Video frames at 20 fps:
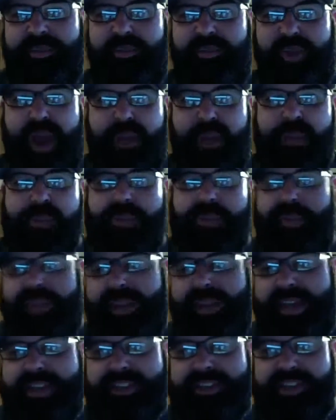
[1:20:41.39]
probably
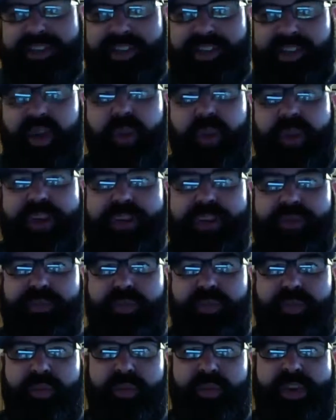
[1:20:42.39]
because there's so much
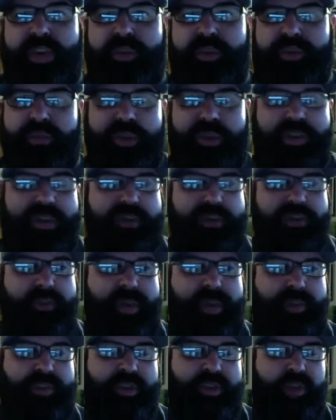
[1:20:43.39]
reused music
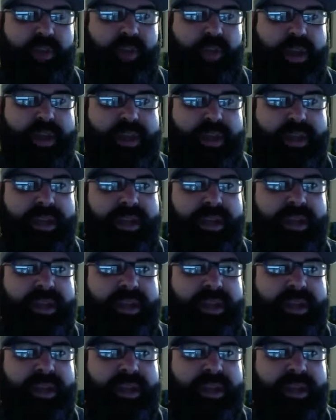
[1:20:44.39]
from episode 1.